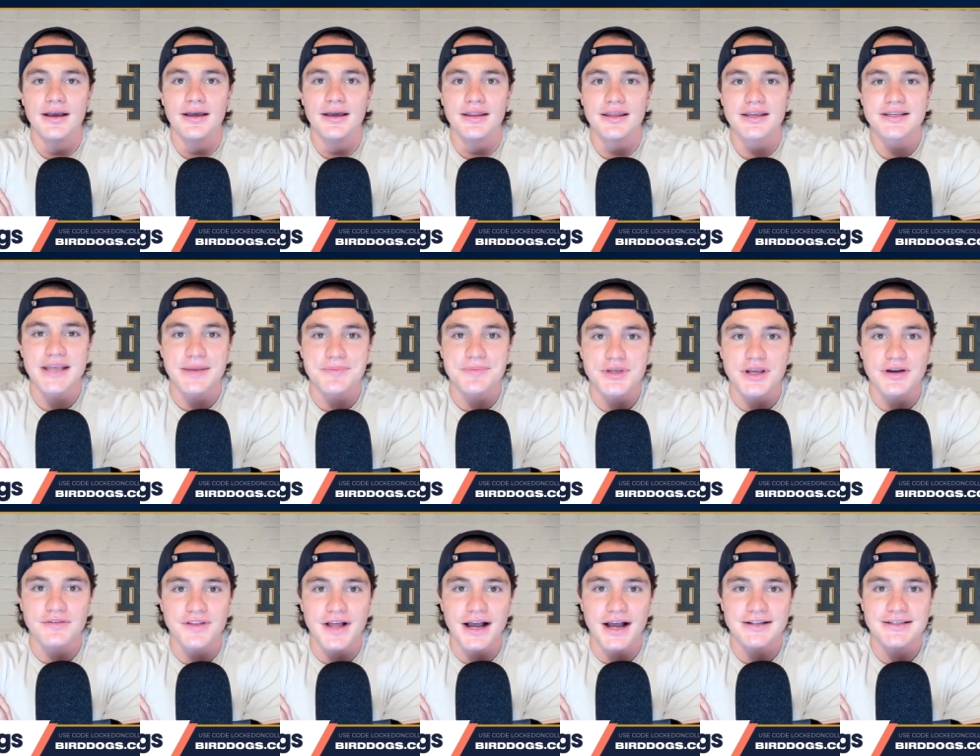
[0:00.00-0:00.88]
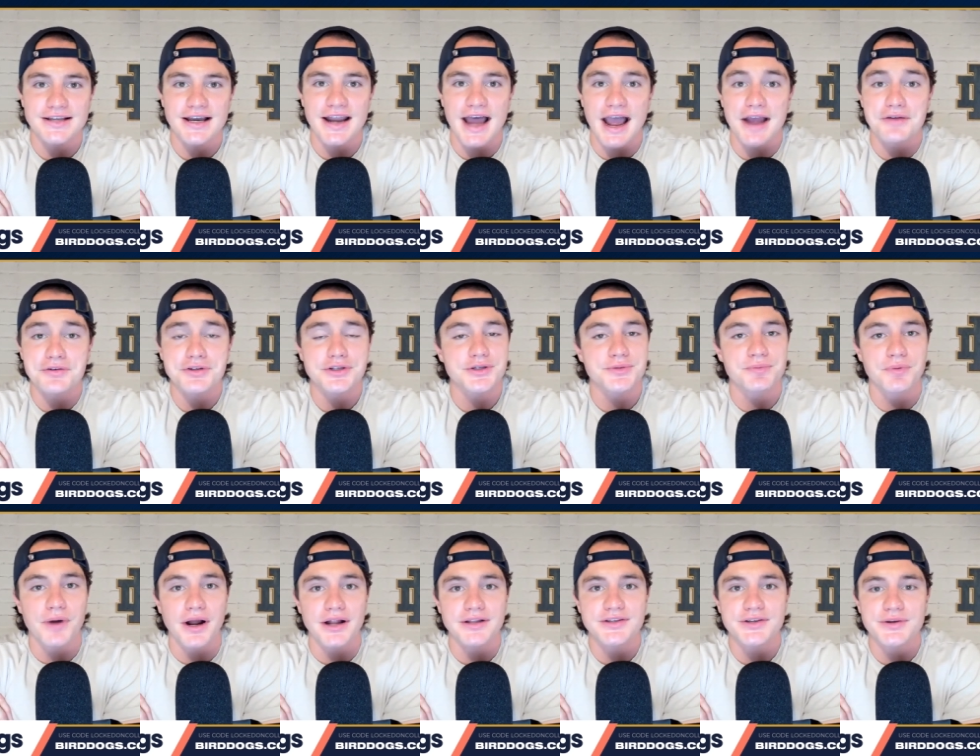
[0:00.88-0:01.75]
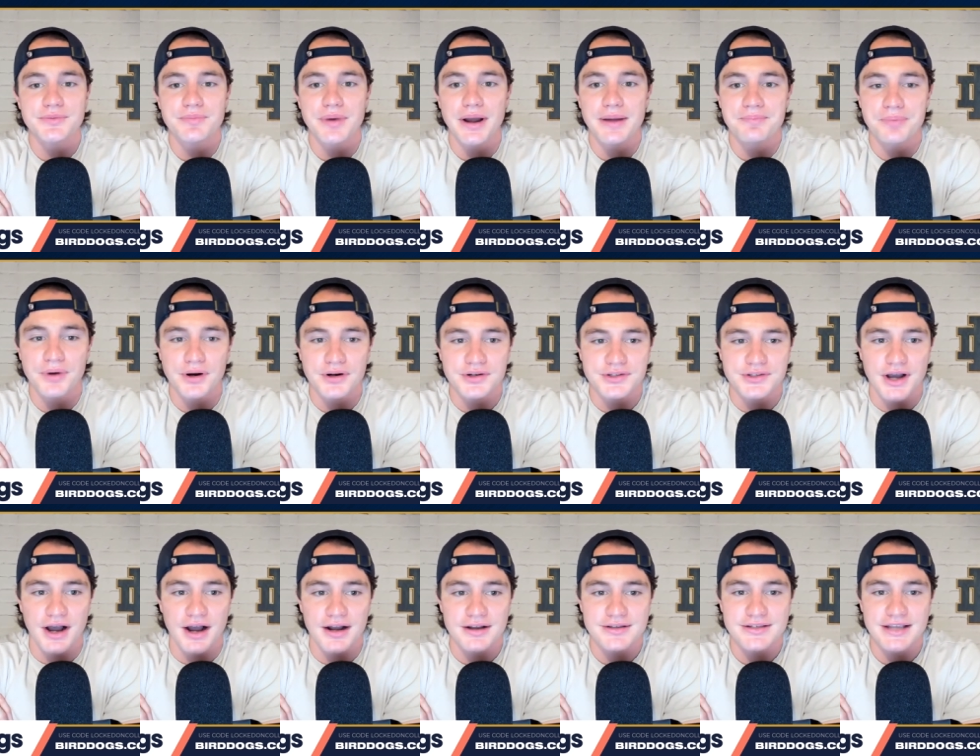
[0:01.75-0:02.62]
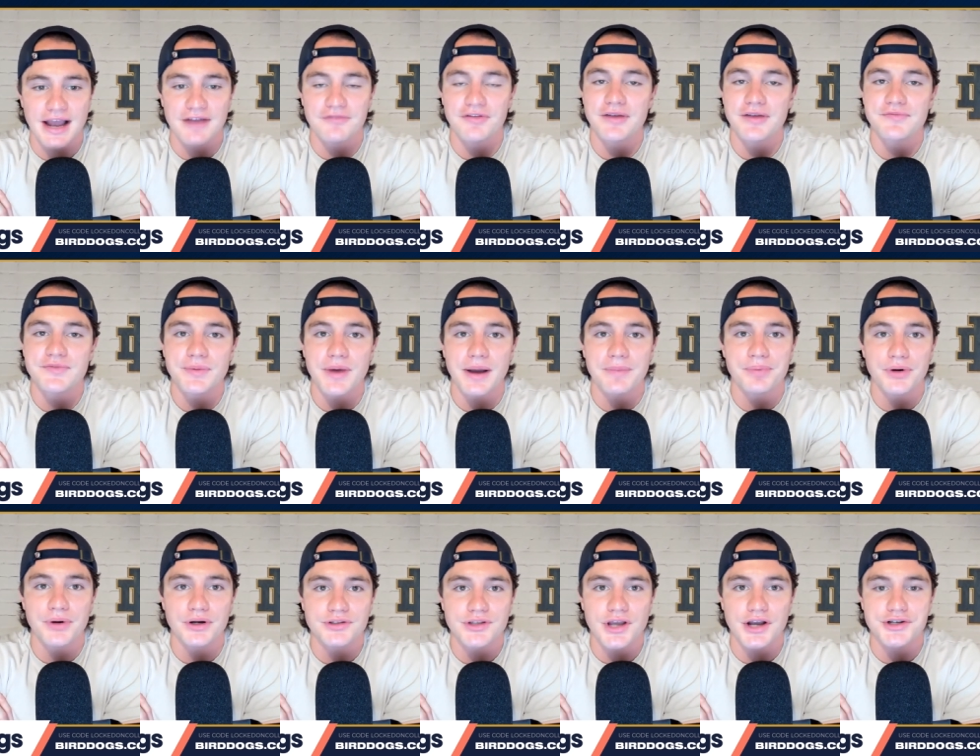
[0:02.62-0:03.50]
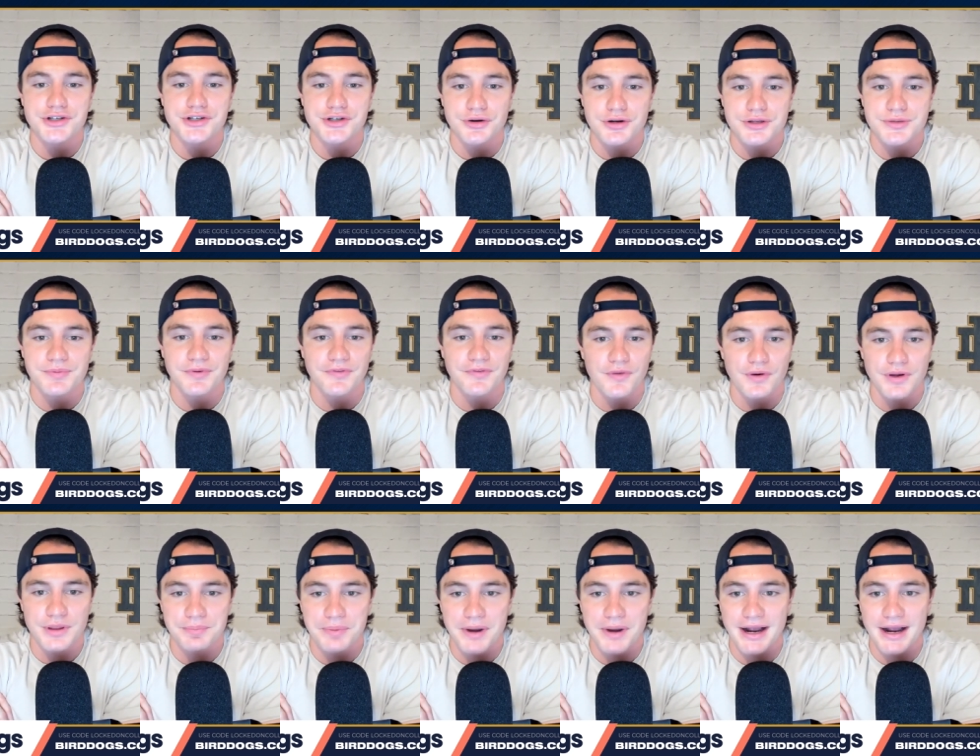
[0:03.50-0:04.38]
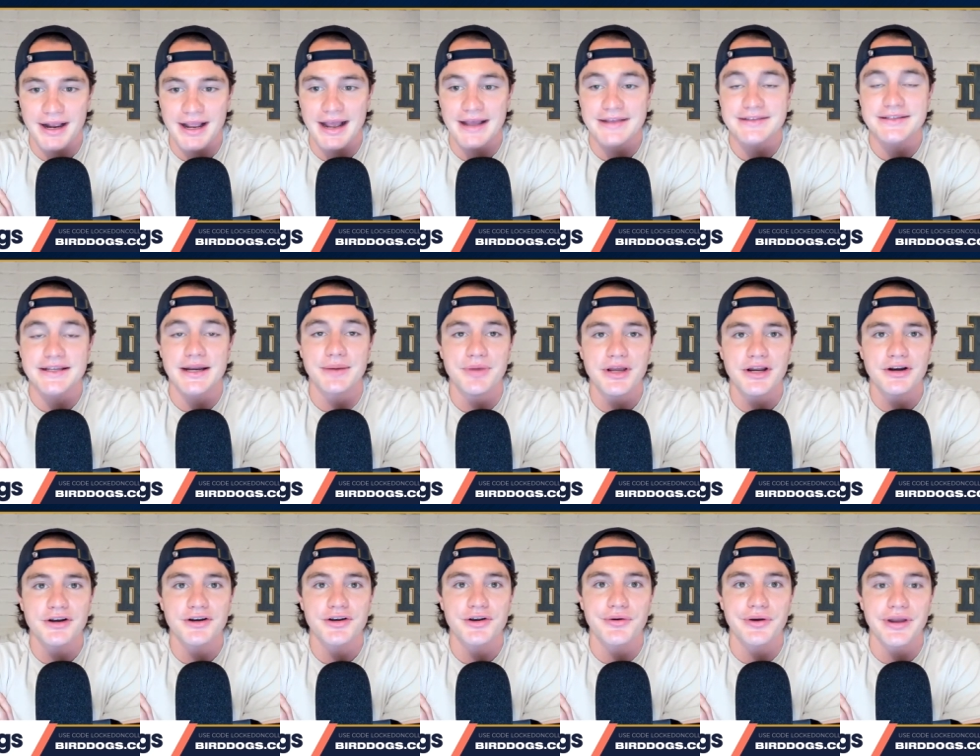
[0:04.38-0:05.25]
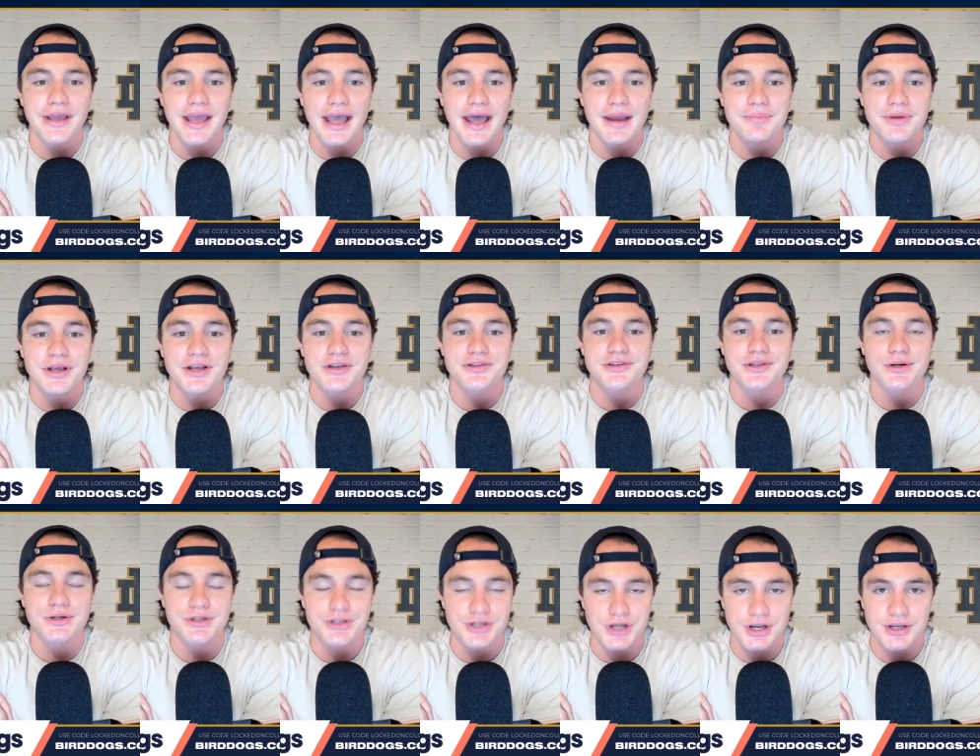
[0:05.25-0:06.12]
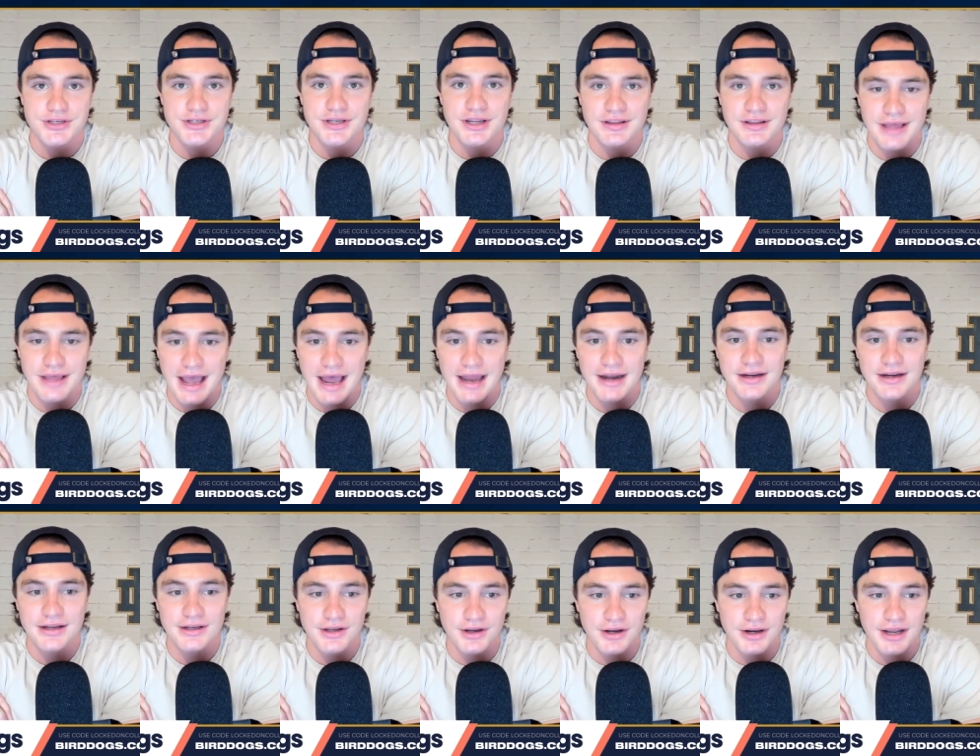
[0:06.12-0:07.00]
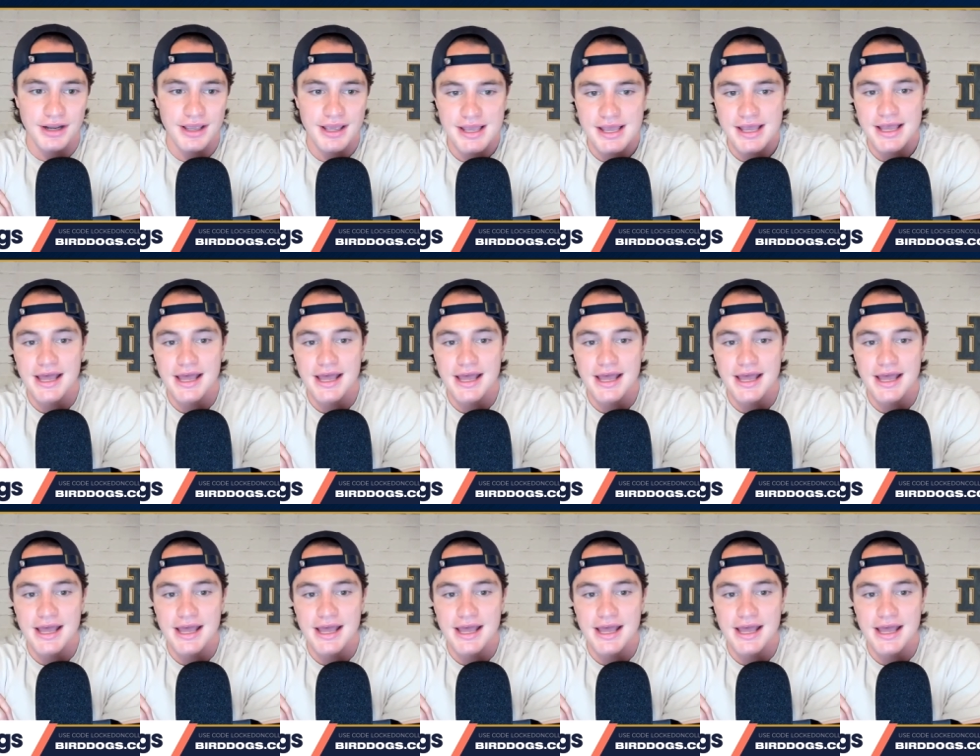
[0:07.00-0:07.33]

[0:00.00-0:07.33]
This episode of Locked On Irish is brought to you by Bird Dogs. I've raved about Bird Dog shorts before in the podcast, and I'm here to do it again because they're just that good.